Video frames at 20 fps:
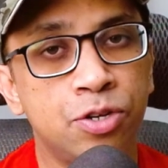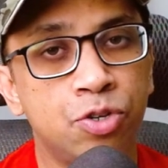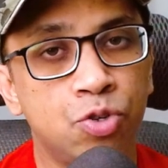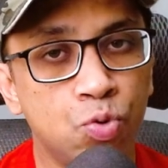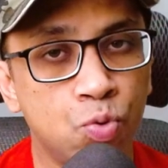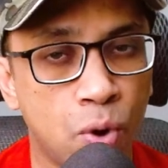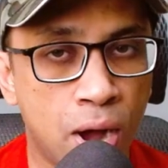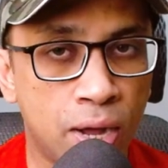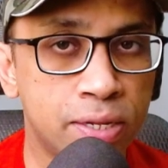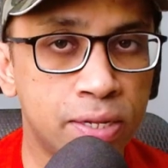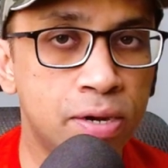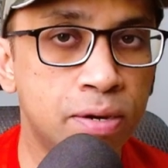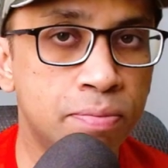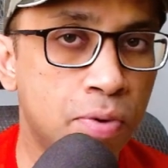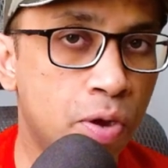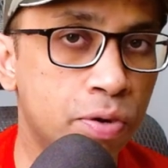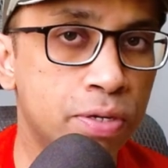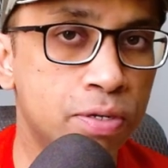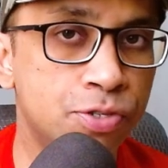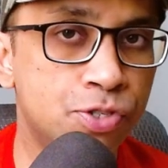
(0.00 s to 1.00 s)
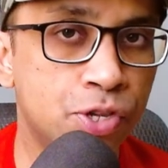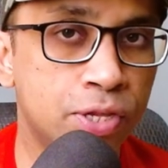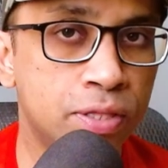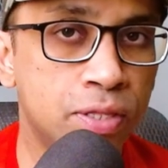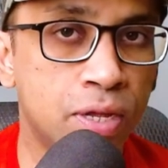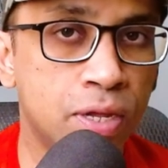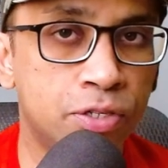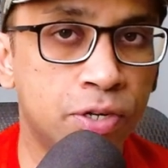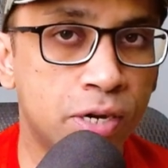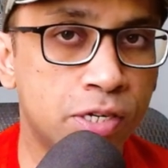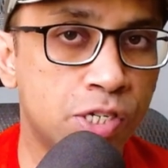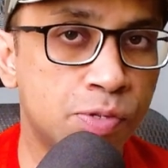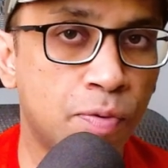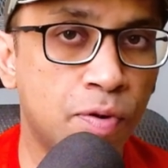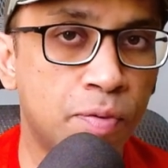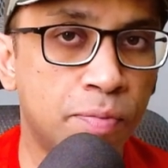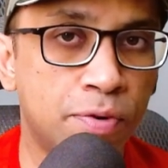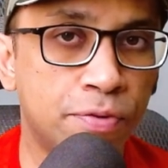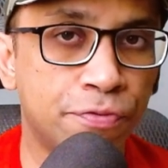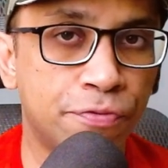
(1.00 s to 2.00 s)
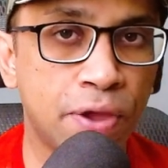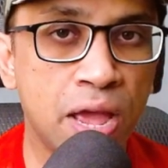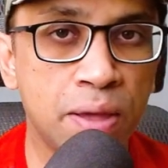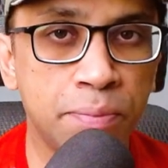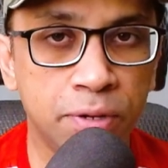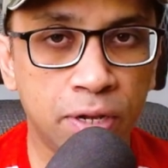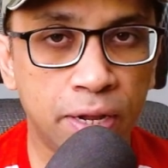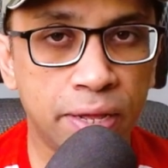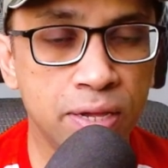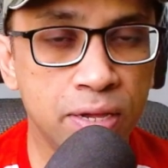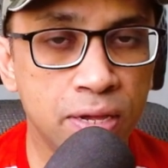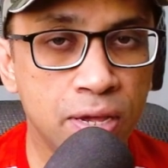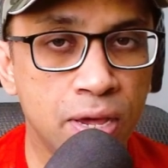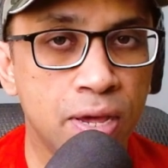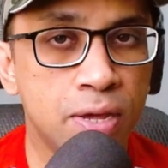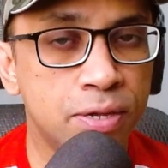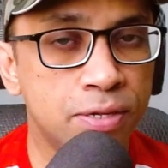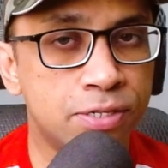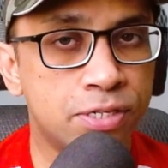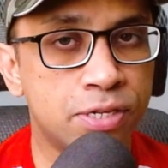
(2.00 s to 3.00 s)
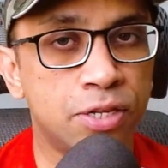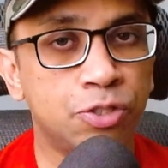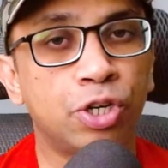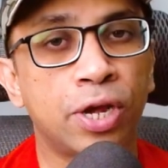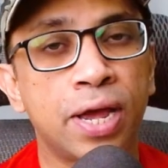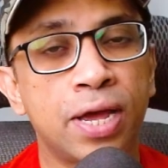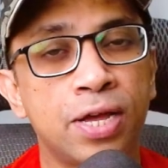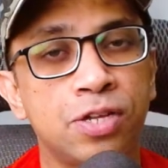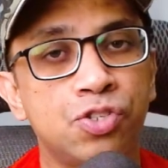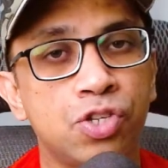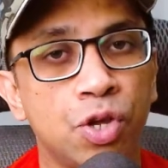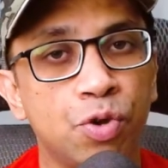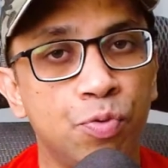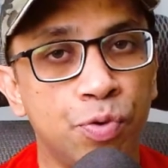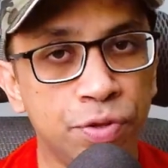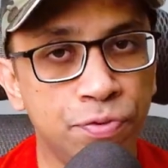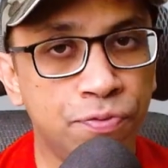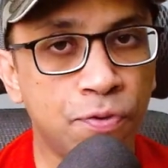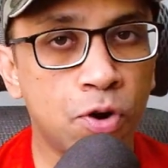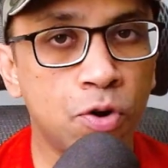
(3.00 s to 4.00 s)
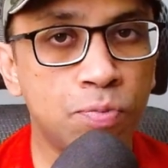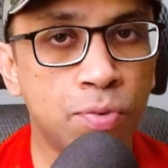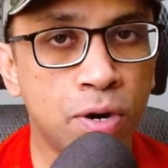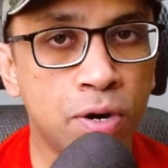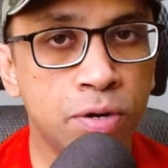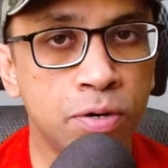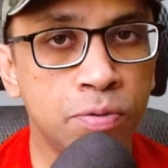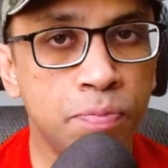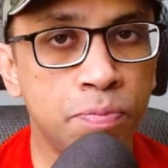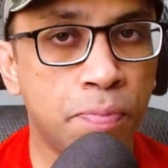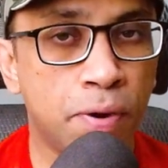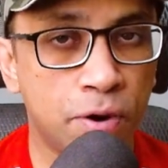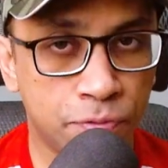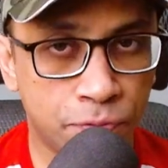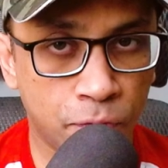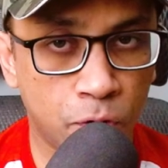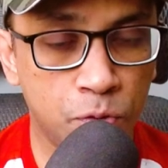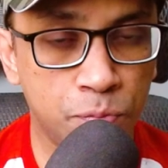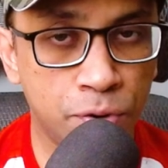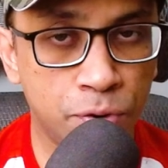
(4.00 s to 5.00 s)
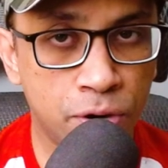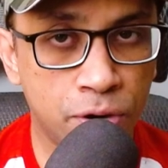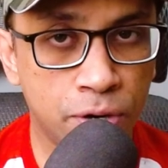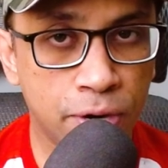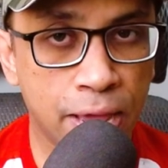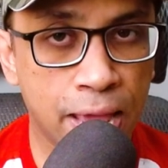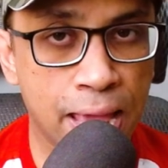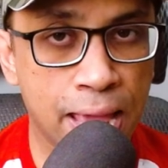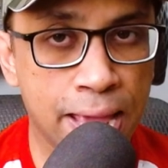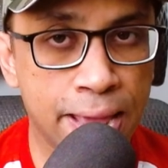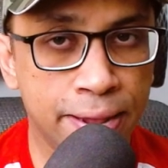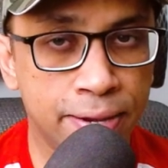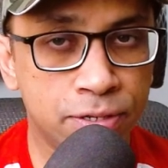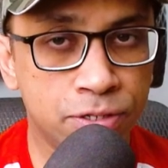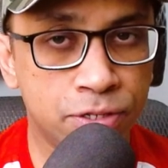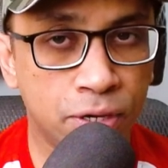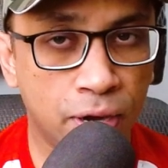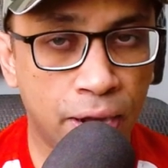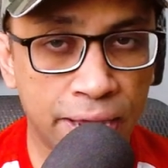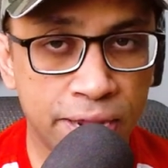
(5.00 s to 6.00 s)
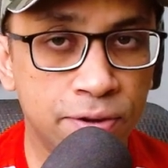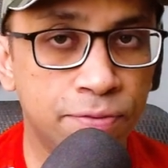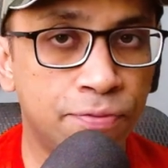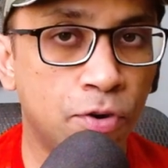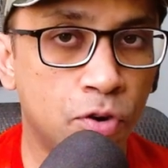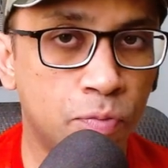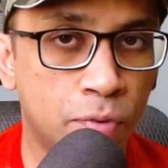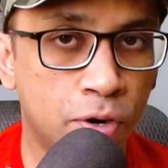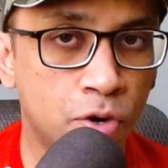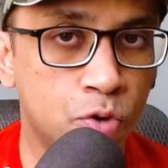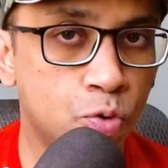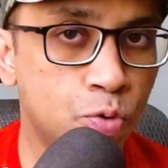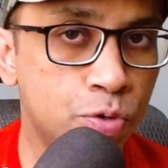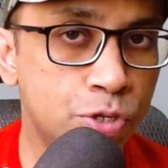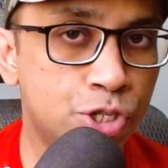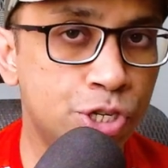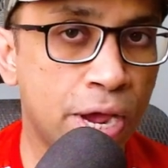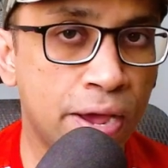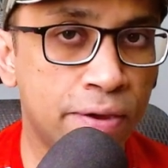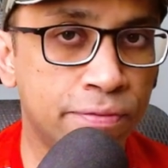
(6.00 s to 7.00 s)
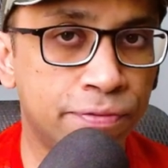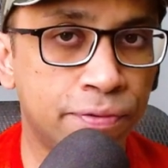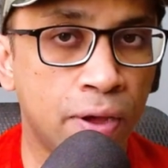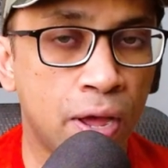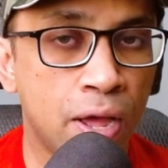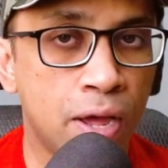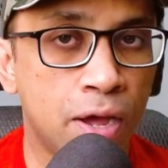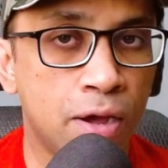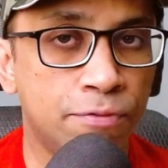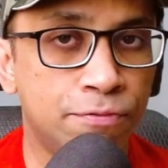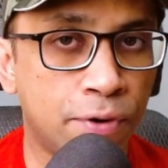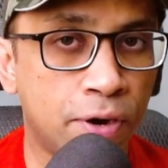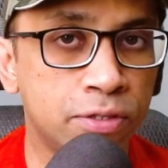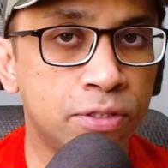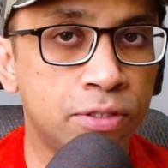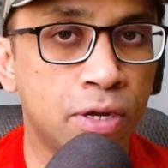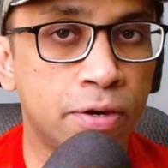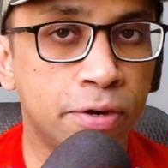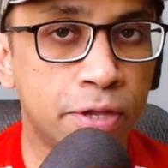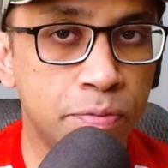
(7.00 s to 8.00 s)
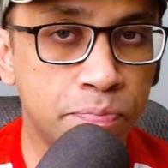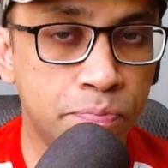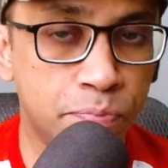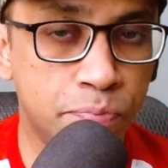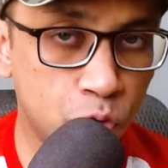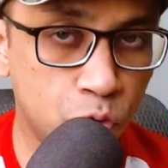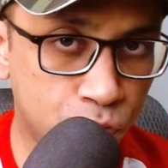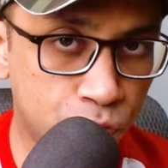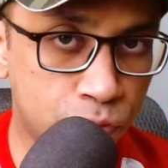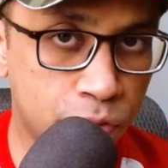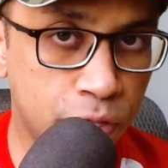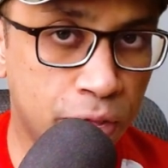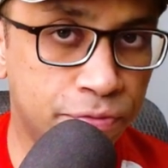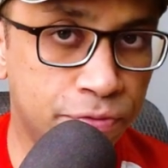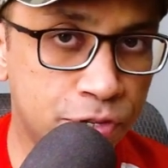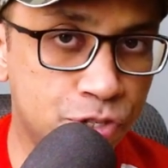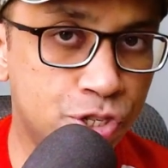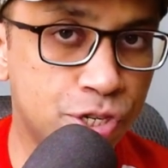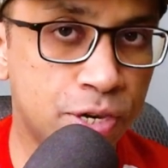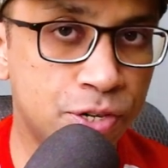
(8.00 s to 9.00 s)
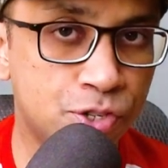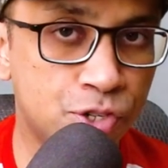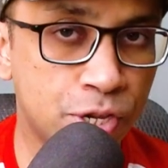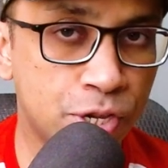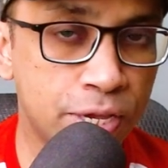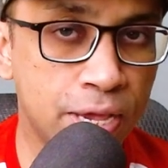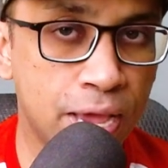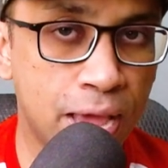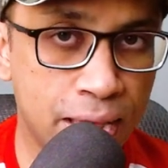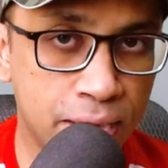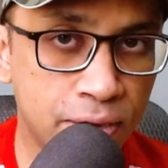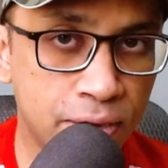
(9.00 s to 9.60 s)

to other models in the Transformer family, such as Reformer, Performer, and Linformer, which have further improved the efficiency and